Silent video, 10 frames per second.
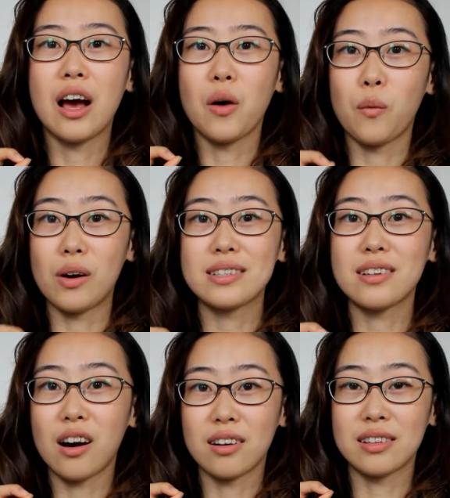What
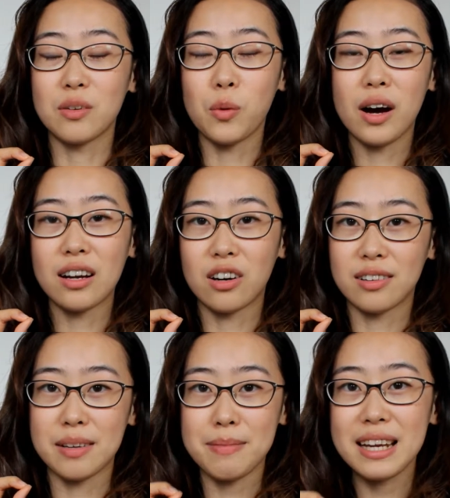are
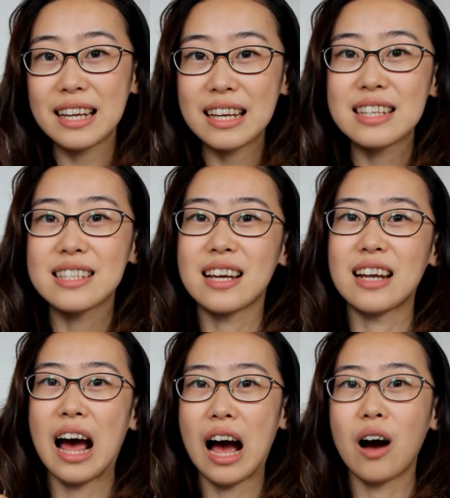the meanings and
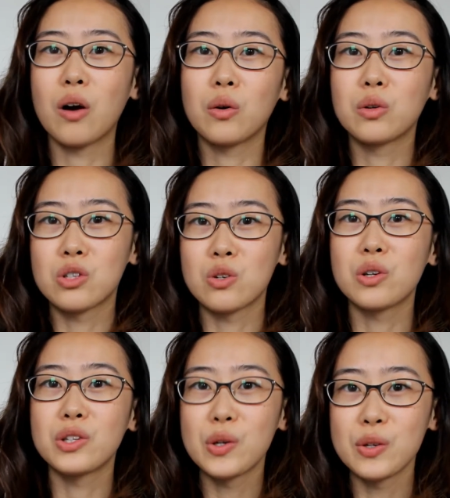how to
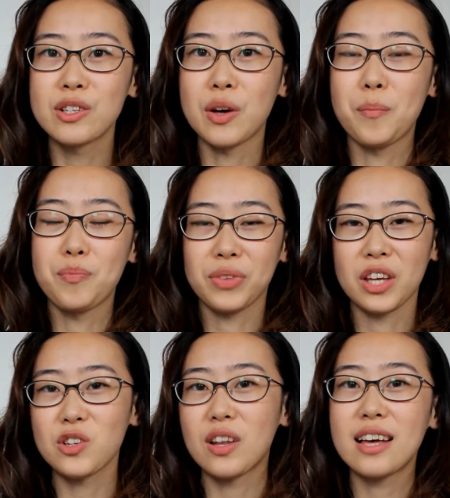use them.
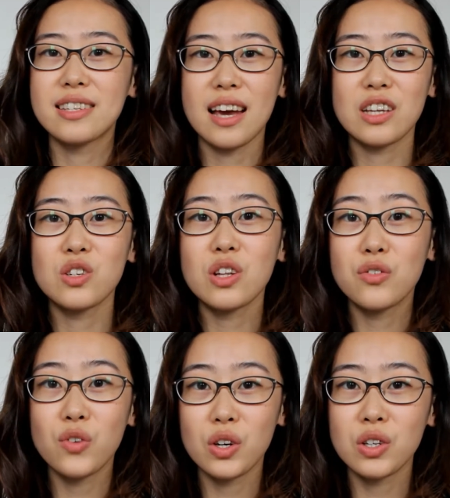So let's get to the
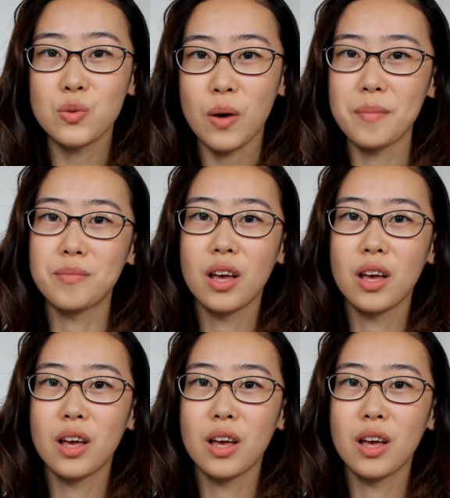first one.